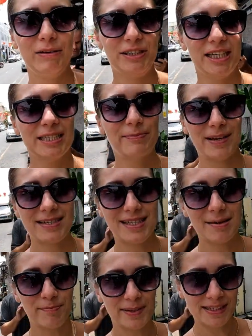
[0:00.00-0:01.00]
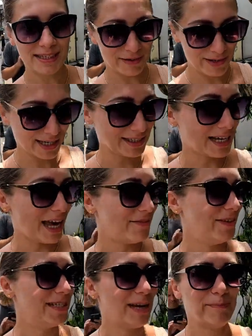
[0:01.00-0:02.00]
We just passed some pizzeria and
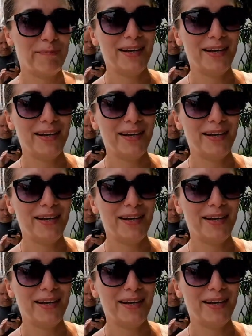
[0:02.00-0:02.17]
cafe, that